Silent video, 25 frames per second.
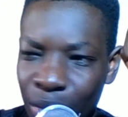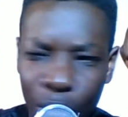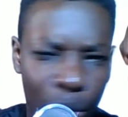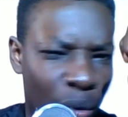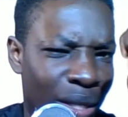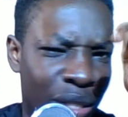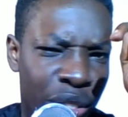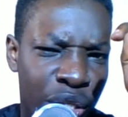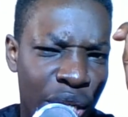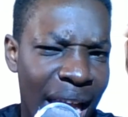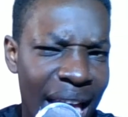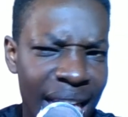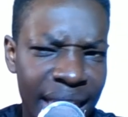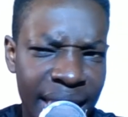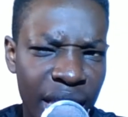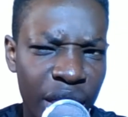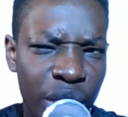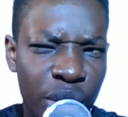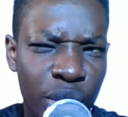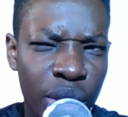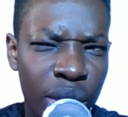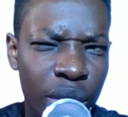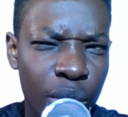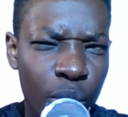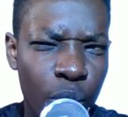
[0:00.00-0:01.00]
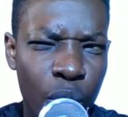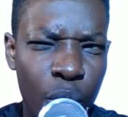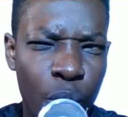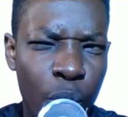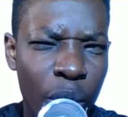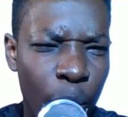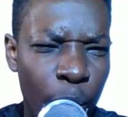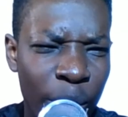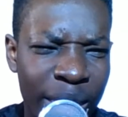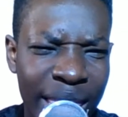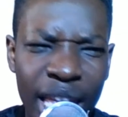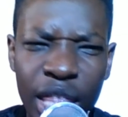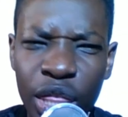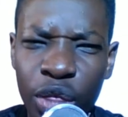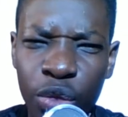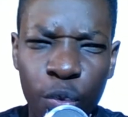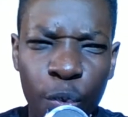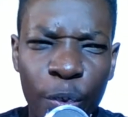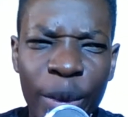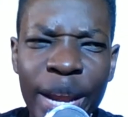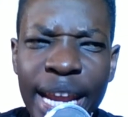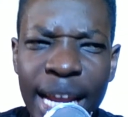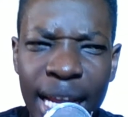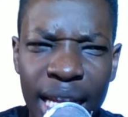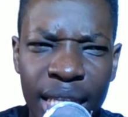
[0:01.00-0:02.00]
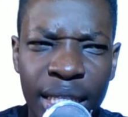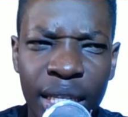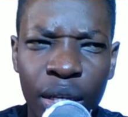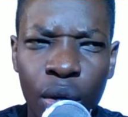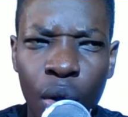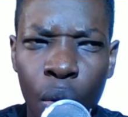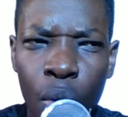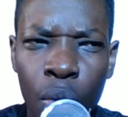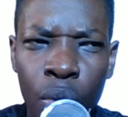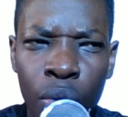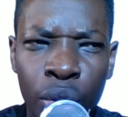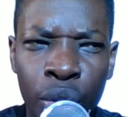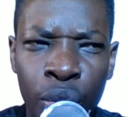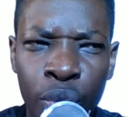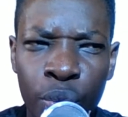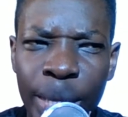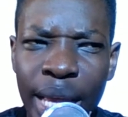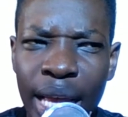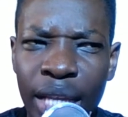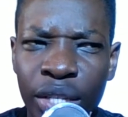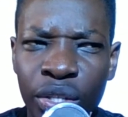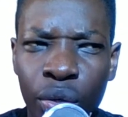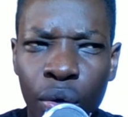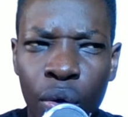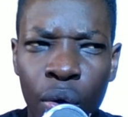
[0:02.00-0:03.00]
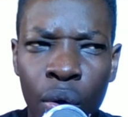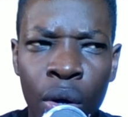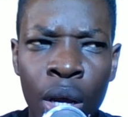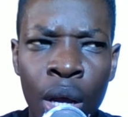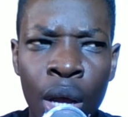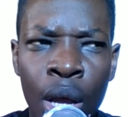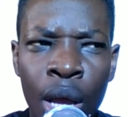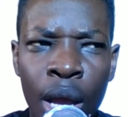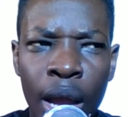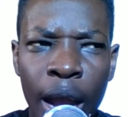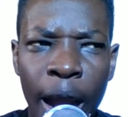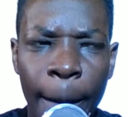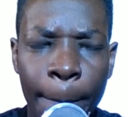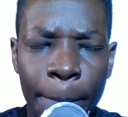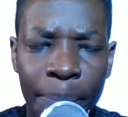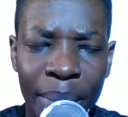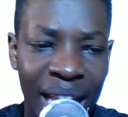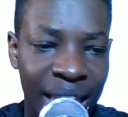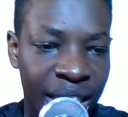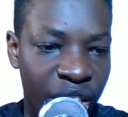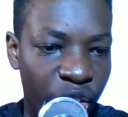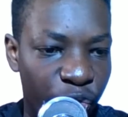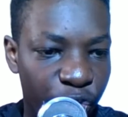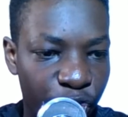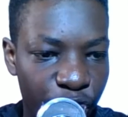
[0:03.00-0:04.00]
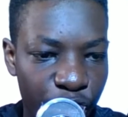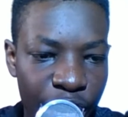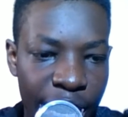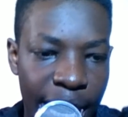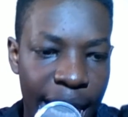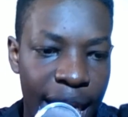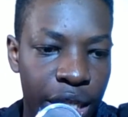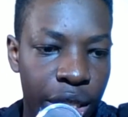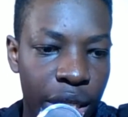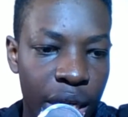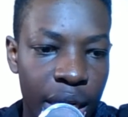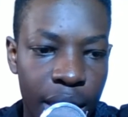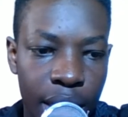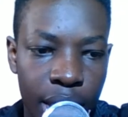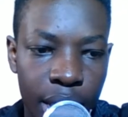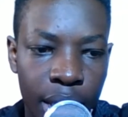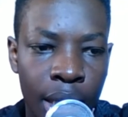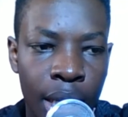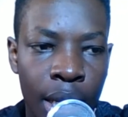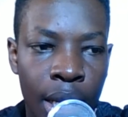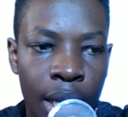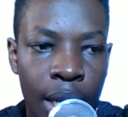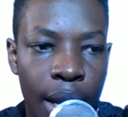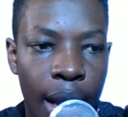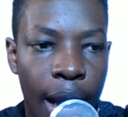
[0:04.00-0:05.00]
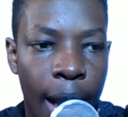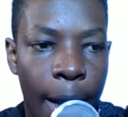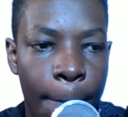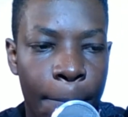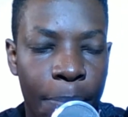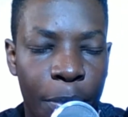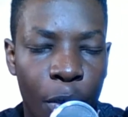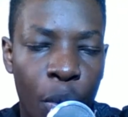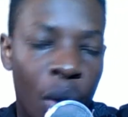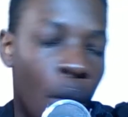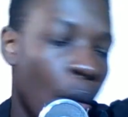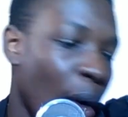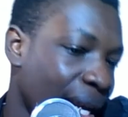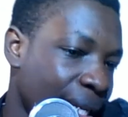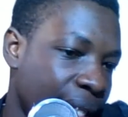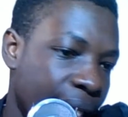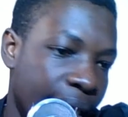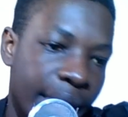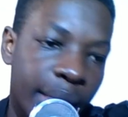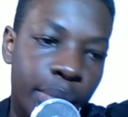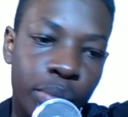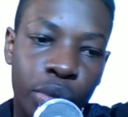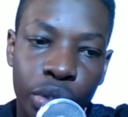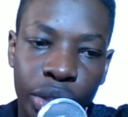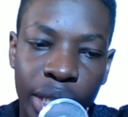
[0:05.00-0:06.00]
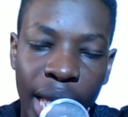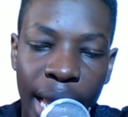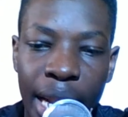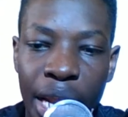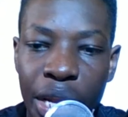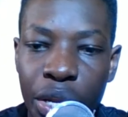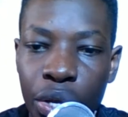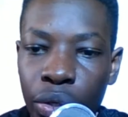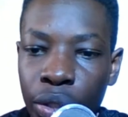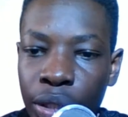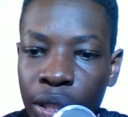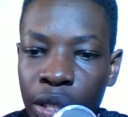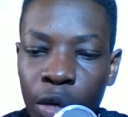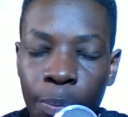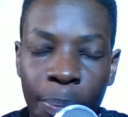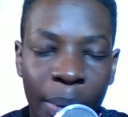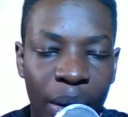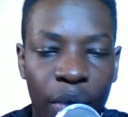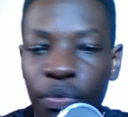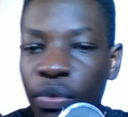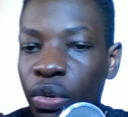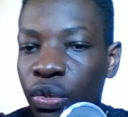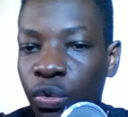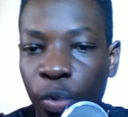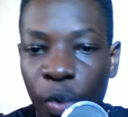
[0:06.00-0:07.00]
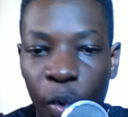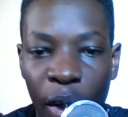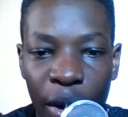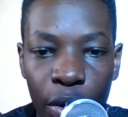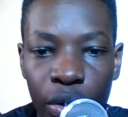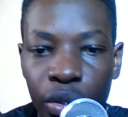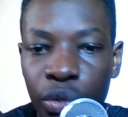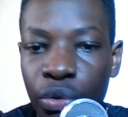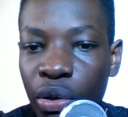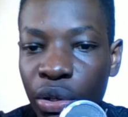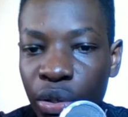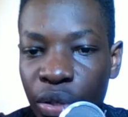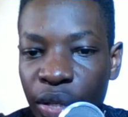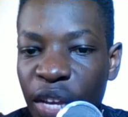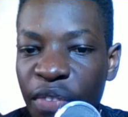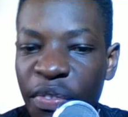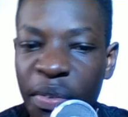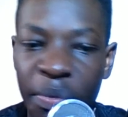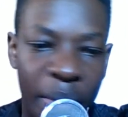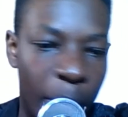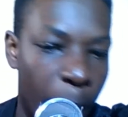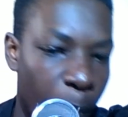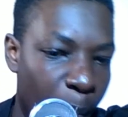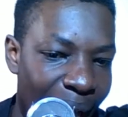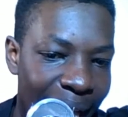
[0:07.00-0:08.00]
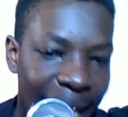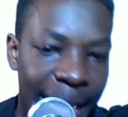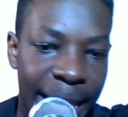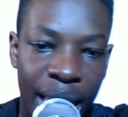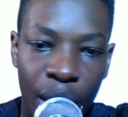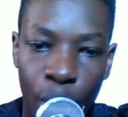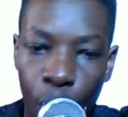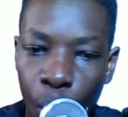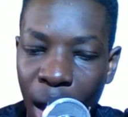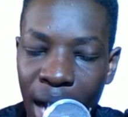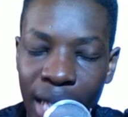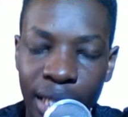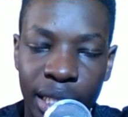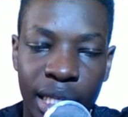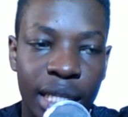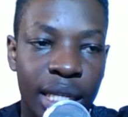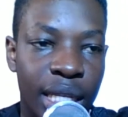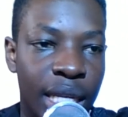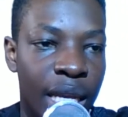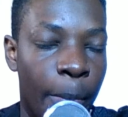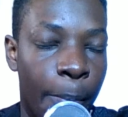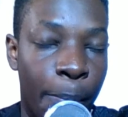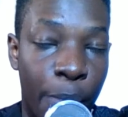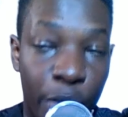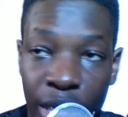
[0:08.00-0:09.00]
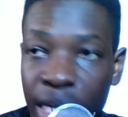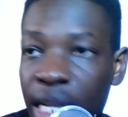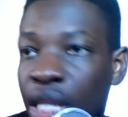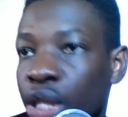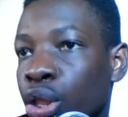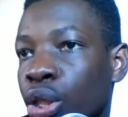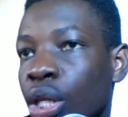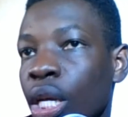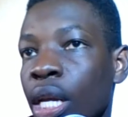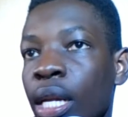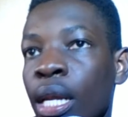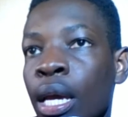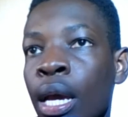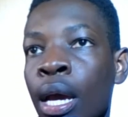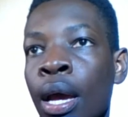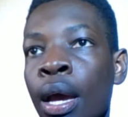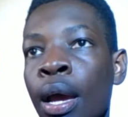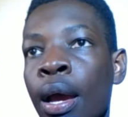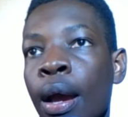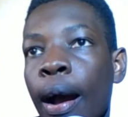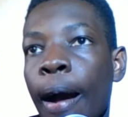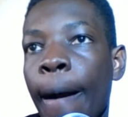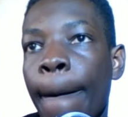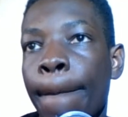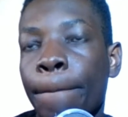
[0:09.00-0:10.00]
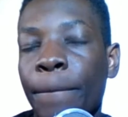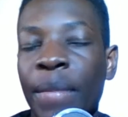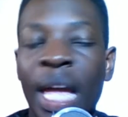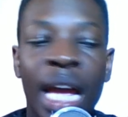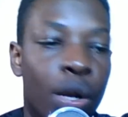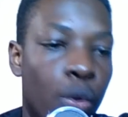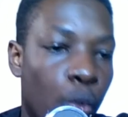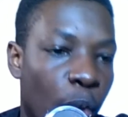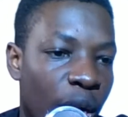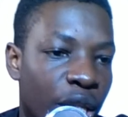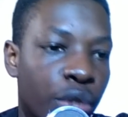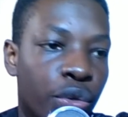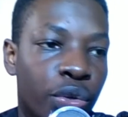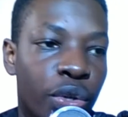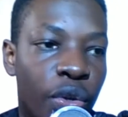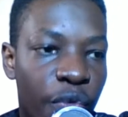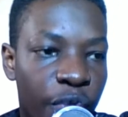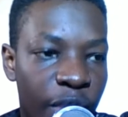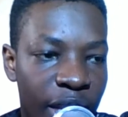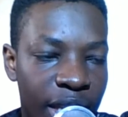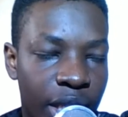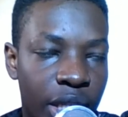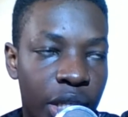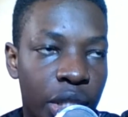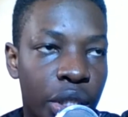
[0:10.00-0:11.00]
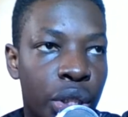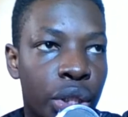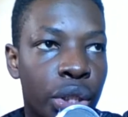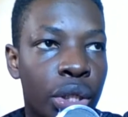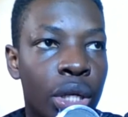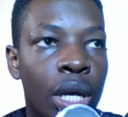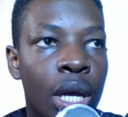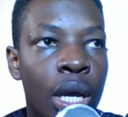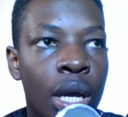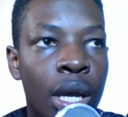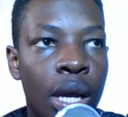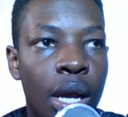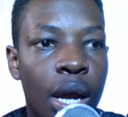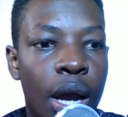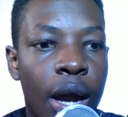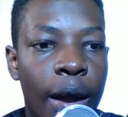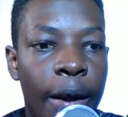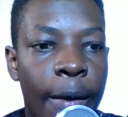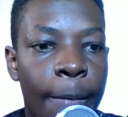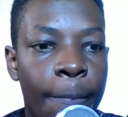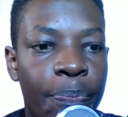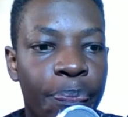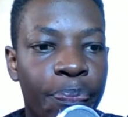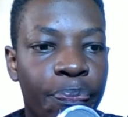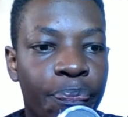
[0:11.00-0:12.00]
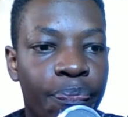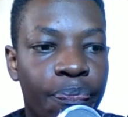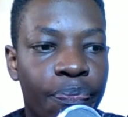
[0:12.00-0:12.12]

should I say, th were they three years ago, two years ago, um, as a free agent. Um, we wanted him to sign a new deal, but of course we were not going to give him the money he wanted. He protested, um, had went to Juventus, um,